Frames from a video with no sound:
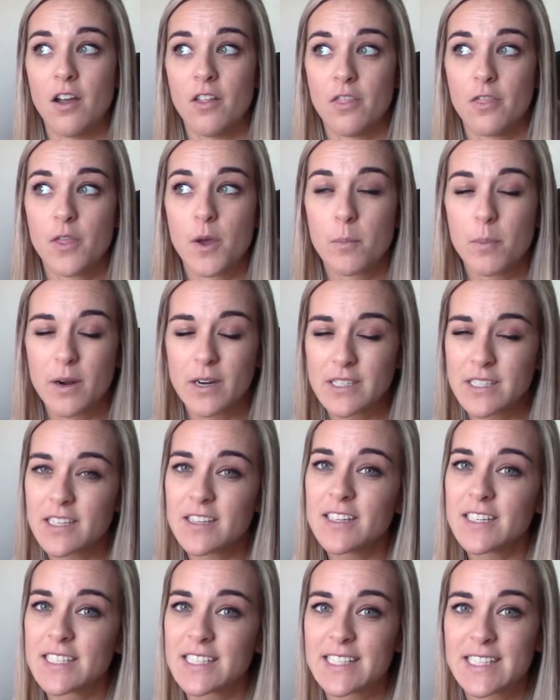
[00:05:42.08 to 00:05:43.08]
The
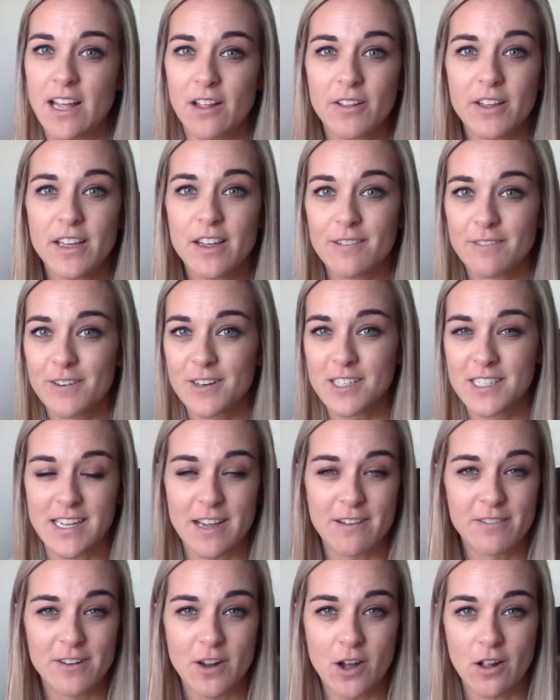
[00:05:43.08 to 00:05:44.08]
person that's selling it for
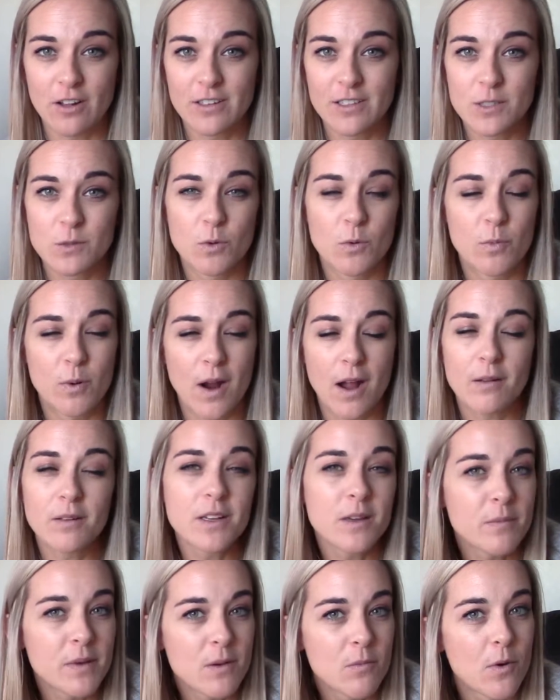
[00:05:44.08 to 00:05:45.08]
$7 will
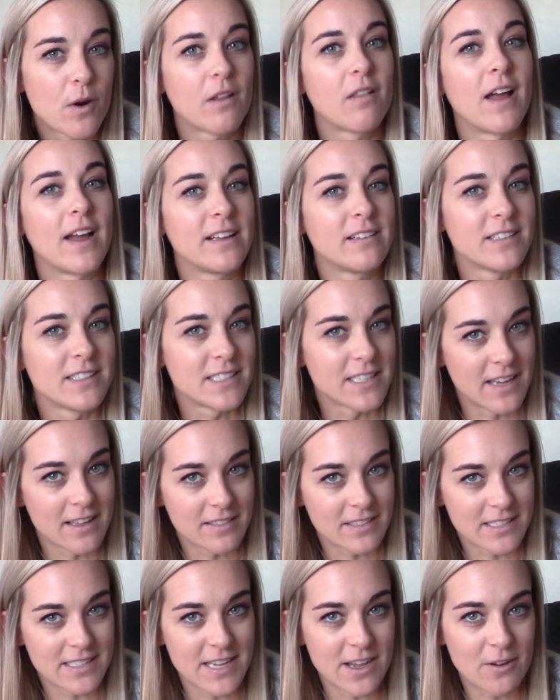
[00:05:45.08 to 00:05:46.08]
probably be more likely to
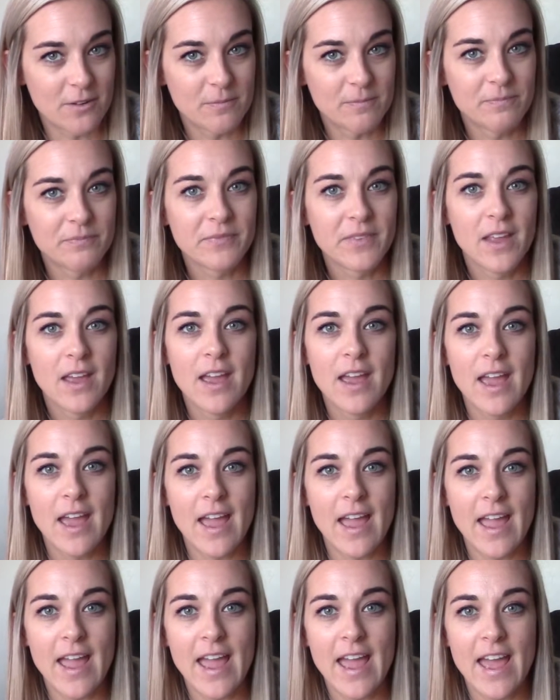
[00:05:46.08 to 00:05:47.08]
get the sale.
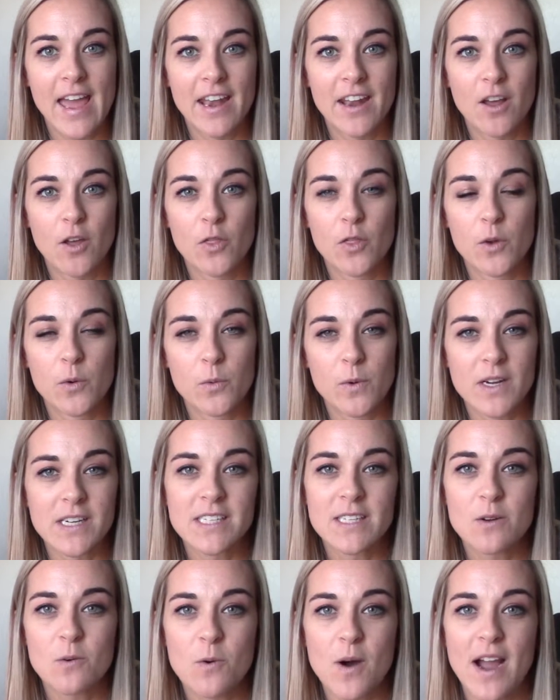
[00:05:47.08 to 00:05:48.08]
And the
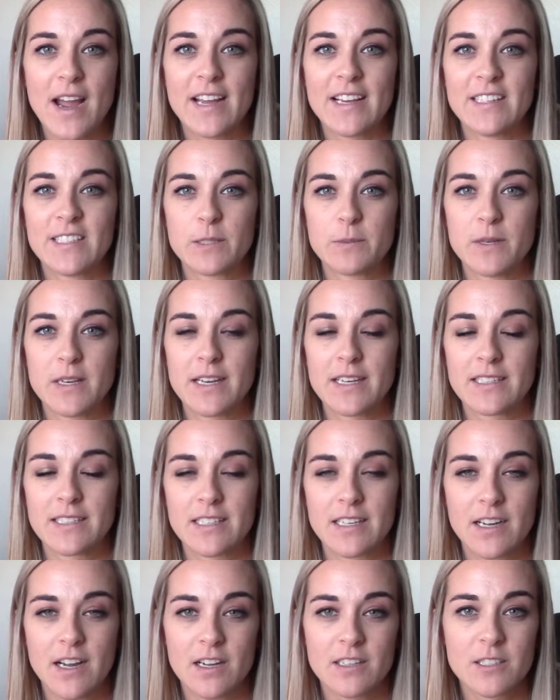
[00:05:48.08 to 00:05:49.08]
reason why is because
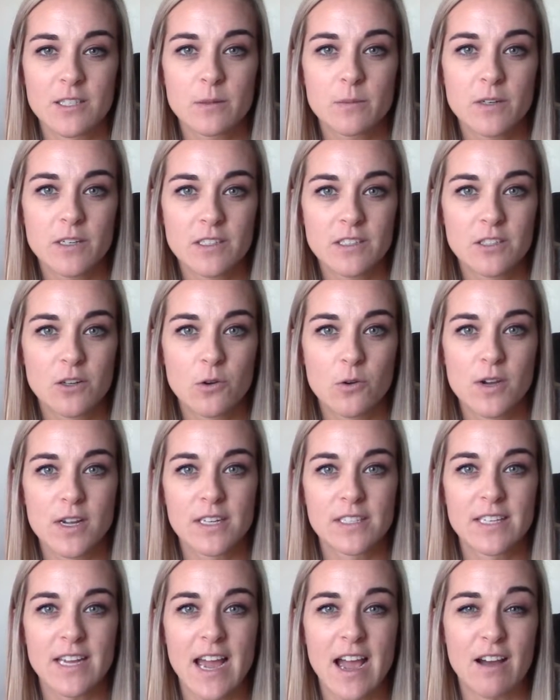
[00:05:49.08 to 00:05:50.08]
the customer is
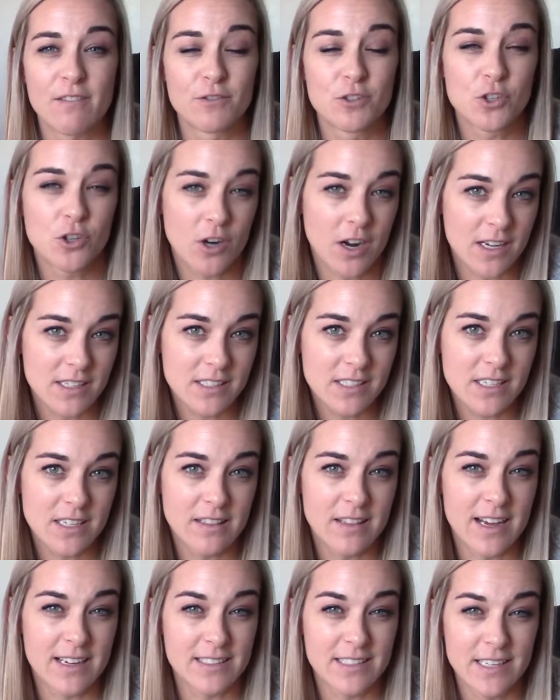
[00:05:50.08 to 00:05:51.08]
going to have trust
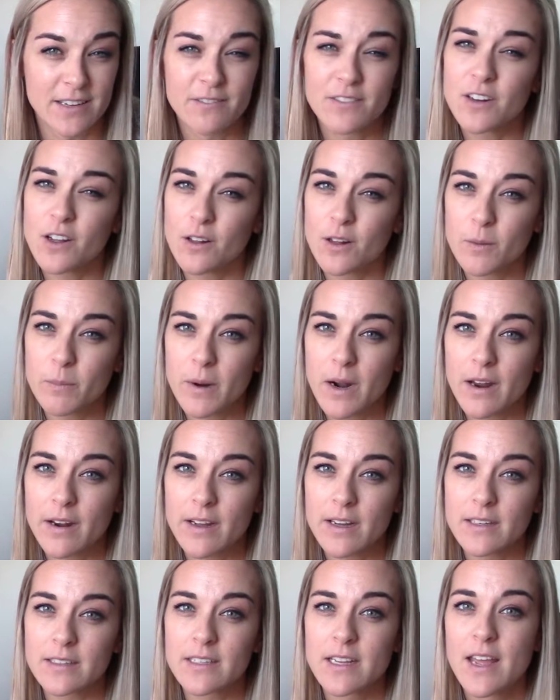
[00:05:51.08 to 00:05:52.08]
in that $7
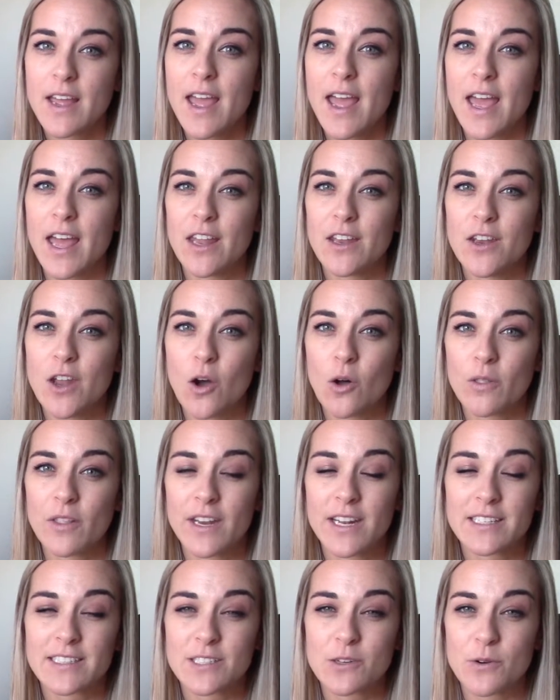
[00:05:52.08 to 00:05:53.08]
product and know
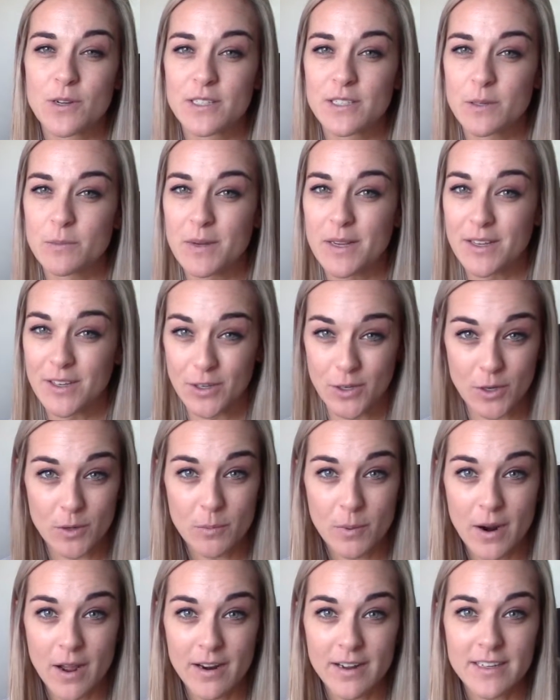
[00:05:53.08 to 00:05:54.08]
that it's going to be a
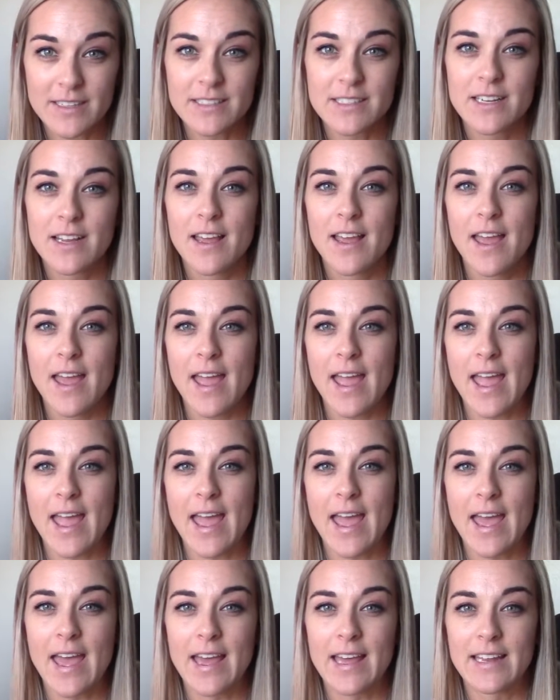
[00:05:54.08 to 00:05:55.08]
good product
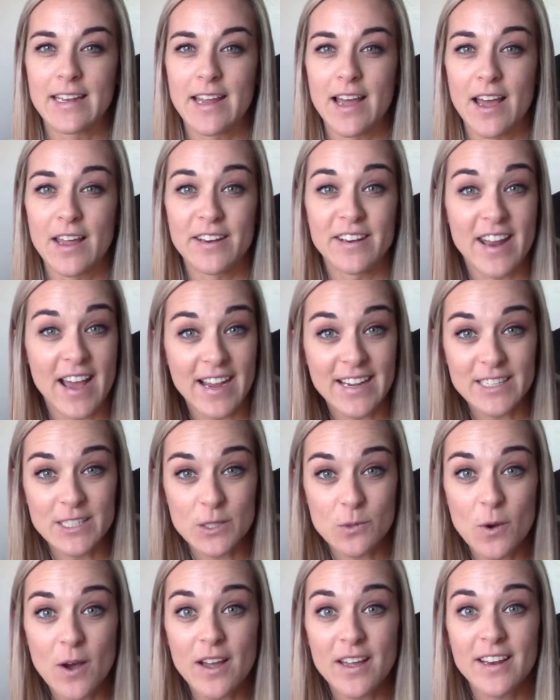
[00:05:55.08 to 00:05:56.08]
and a
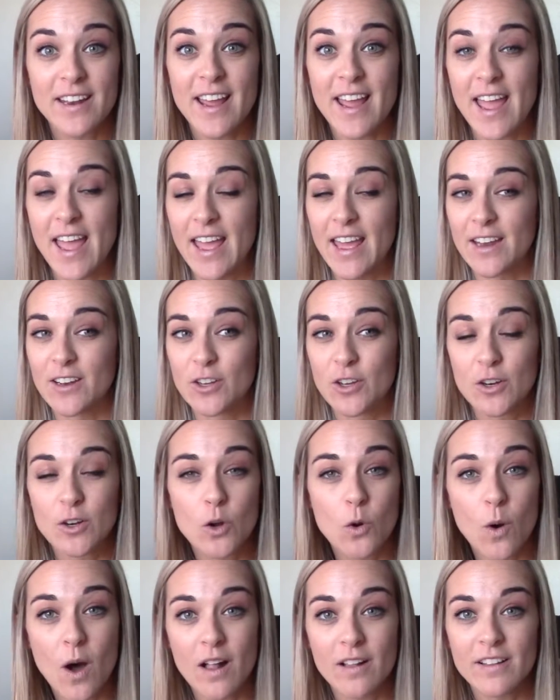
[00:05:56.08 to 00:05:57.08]
nice one and good
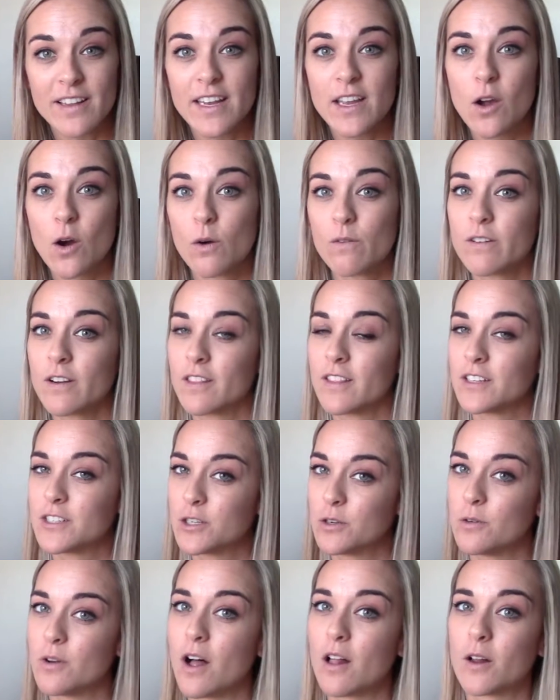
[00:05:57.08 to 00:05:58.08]
quality over the
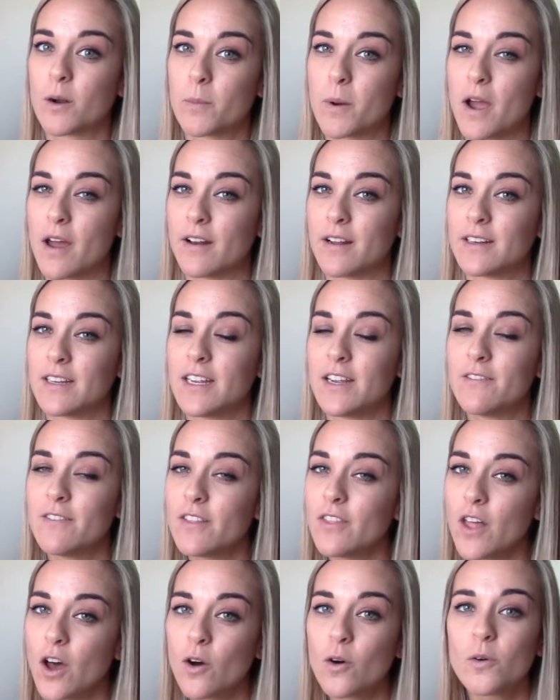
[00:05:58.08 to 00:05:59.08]
$2 product.
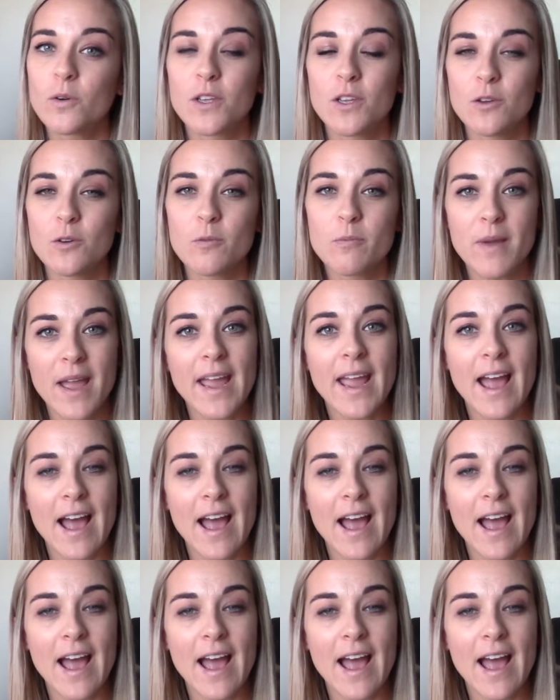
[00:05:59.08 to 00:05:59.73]
Even though you may